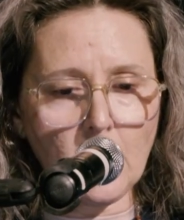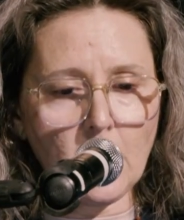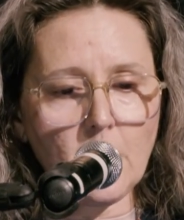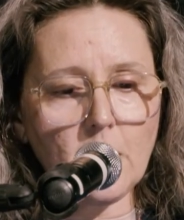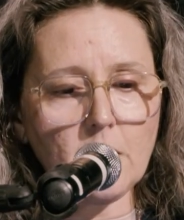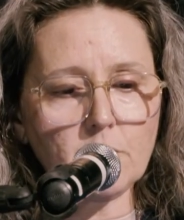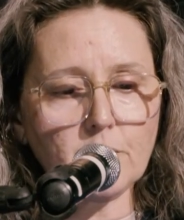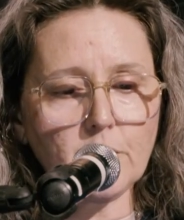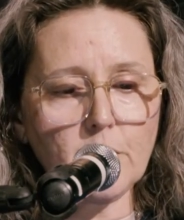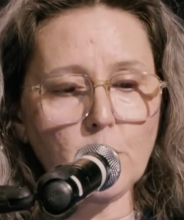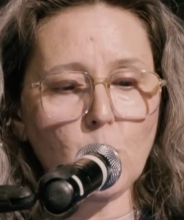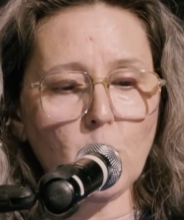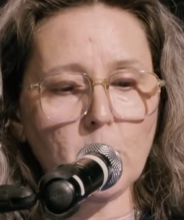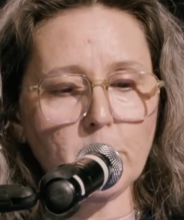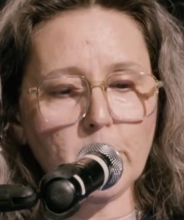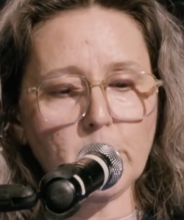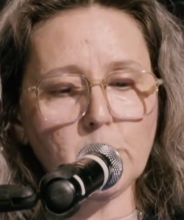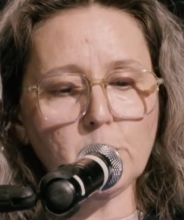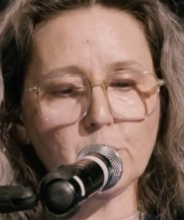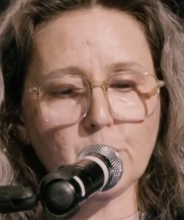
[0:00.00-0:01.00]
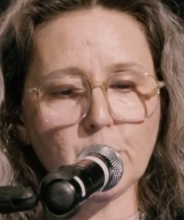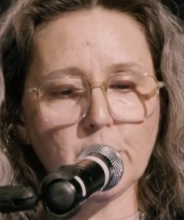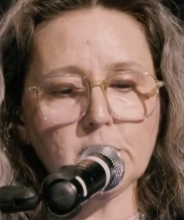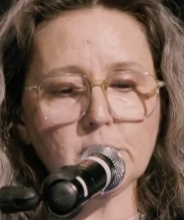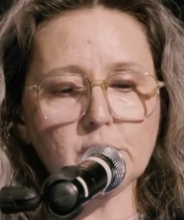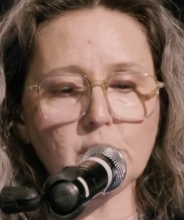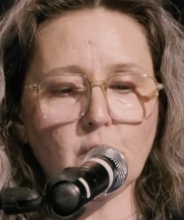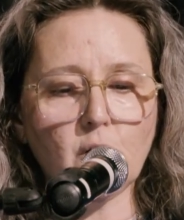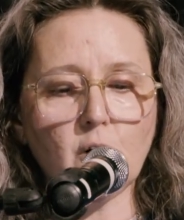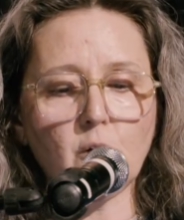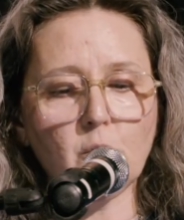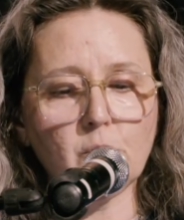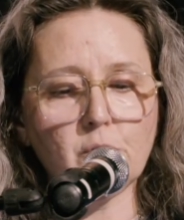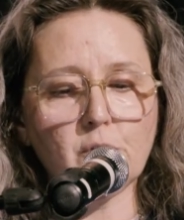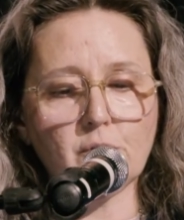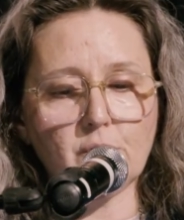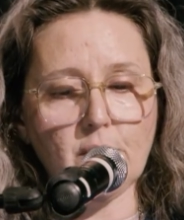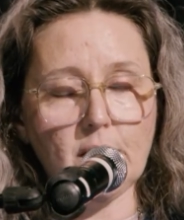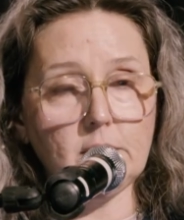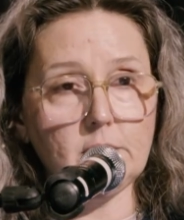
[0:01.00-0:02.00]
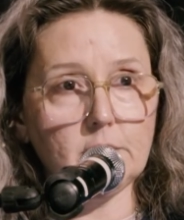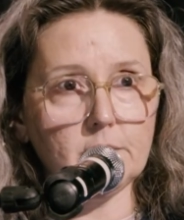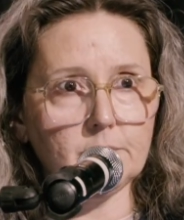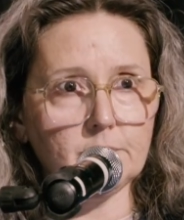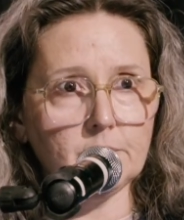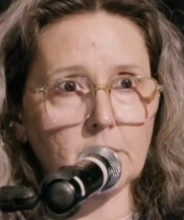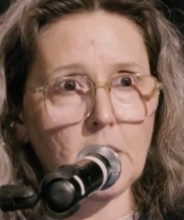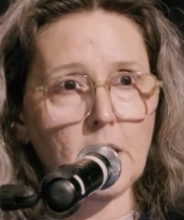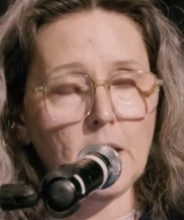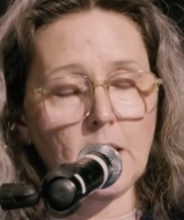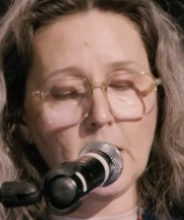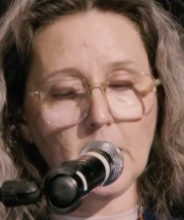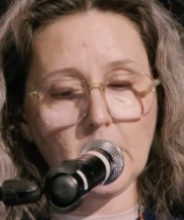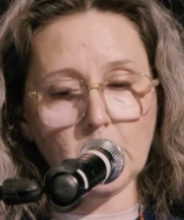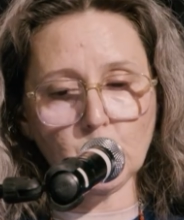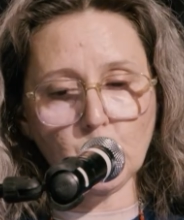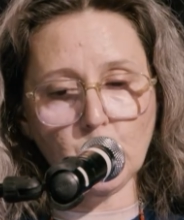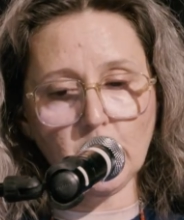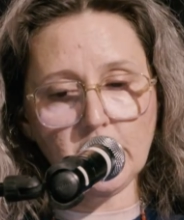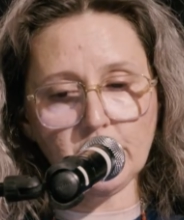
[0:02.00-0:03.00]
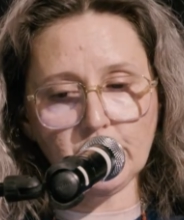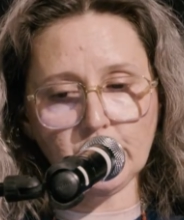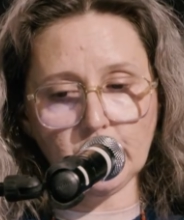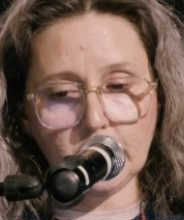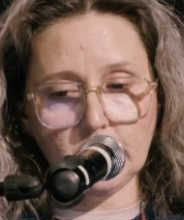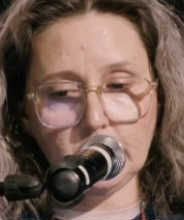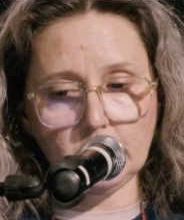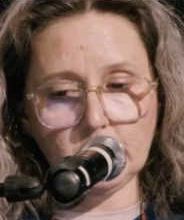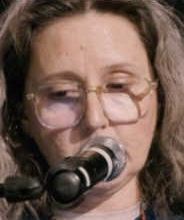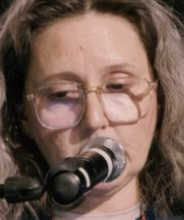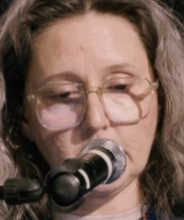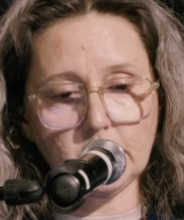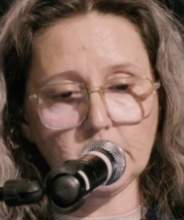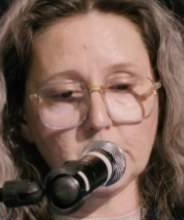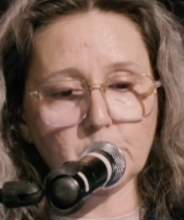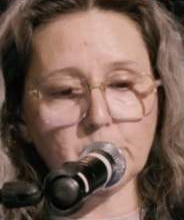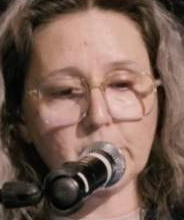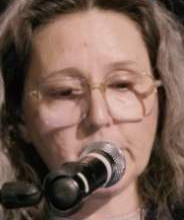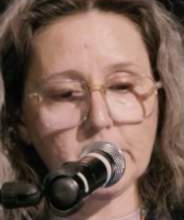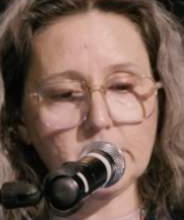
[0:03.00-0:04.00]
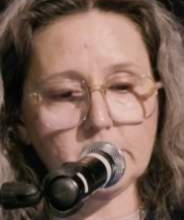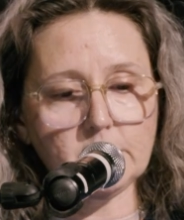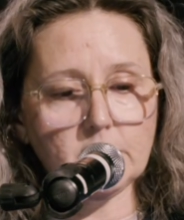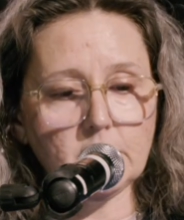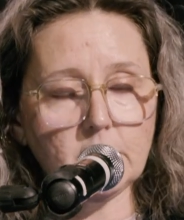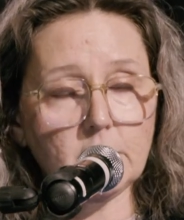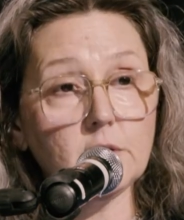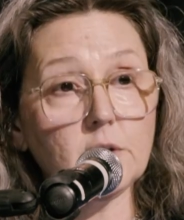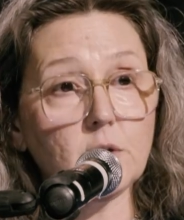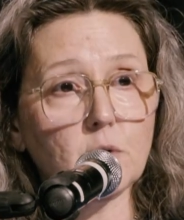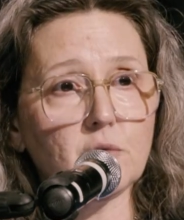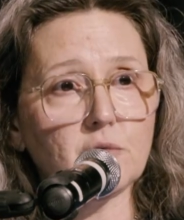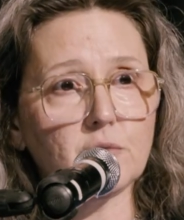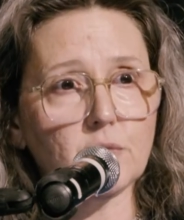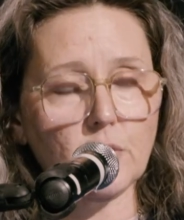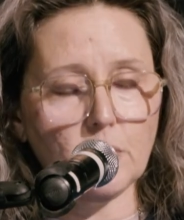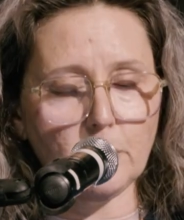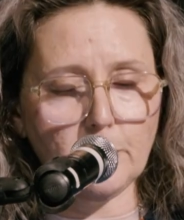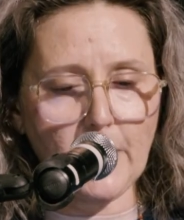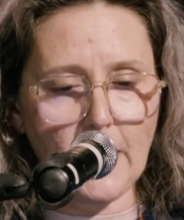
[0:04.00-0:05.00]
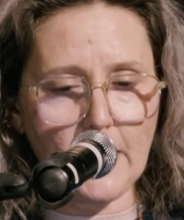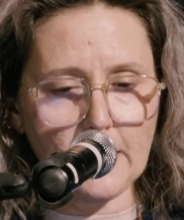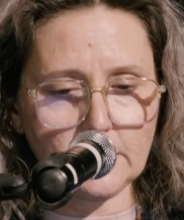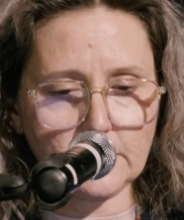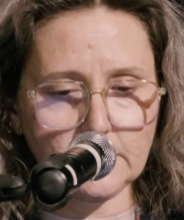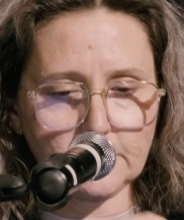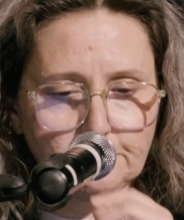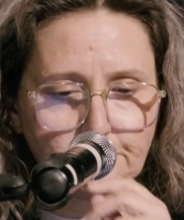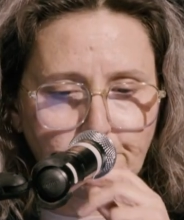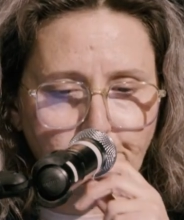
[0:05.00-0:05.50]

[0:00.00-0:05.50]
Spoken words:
Every woman brings her own thread and weaves it into place in the overall pattern.